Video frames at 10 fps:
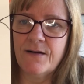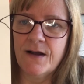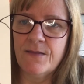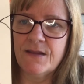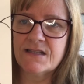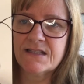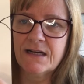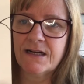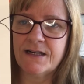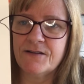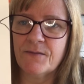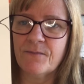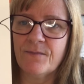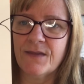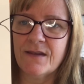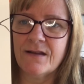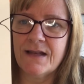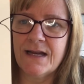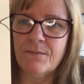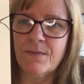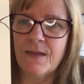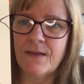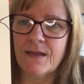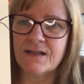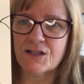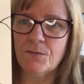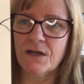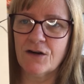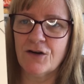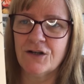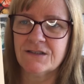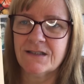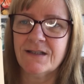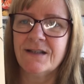and this side, yeah, and then that's coming across.